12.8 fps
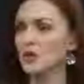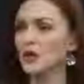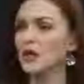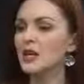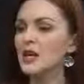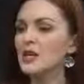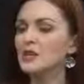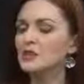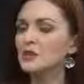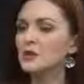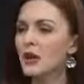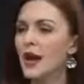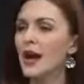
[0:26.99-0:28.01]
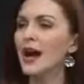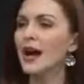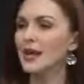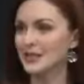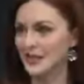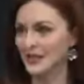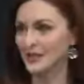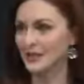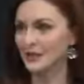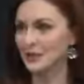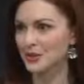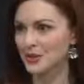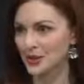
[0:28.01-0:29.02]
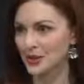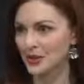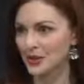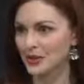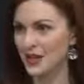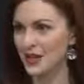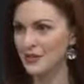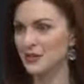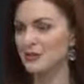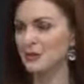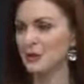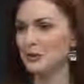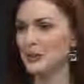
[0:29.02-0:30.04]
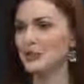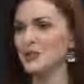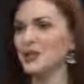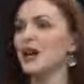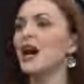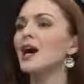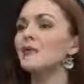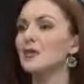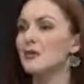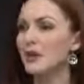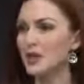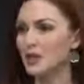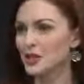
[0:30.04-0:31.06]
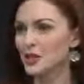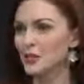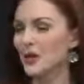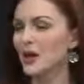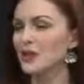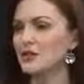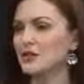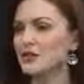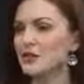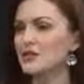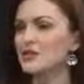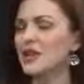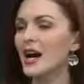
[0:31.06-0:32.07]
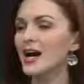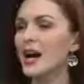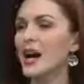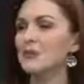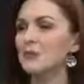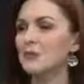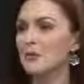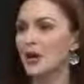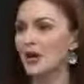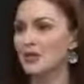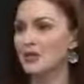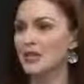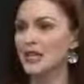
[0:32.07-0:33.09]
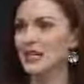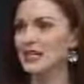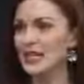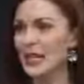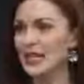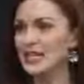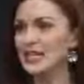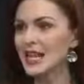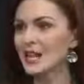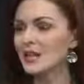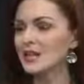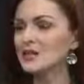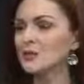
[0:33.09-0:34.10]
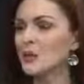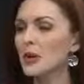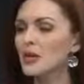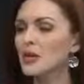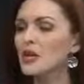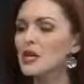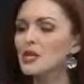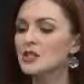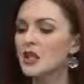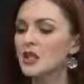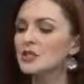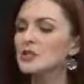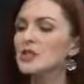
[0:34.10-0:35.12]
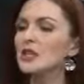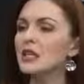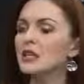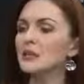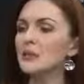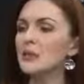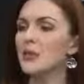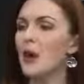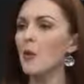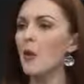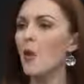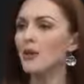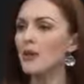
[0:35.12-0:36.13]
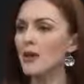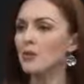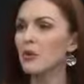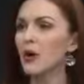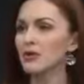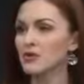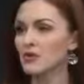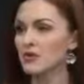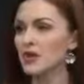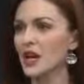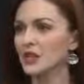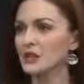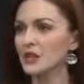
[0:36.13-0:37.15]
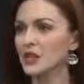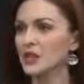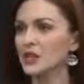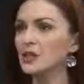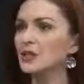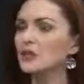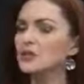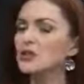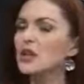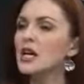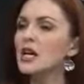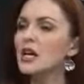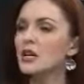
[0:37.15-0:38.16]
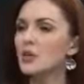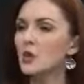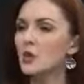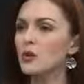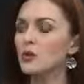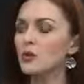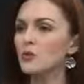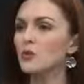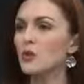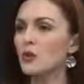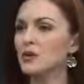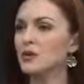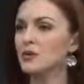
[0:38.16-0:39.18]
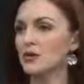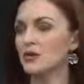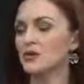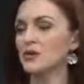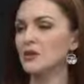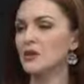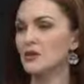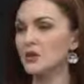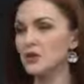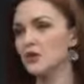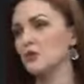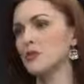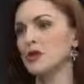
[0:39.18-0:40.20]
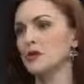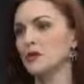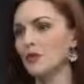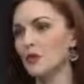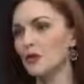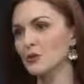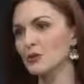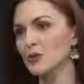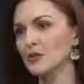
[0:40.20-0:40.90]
but these are acting positions at this point because the confirmation process has not happened by the state Senate at this point. Talk to us a little bit about what that process actually includes in order for these individuals to be confirmed.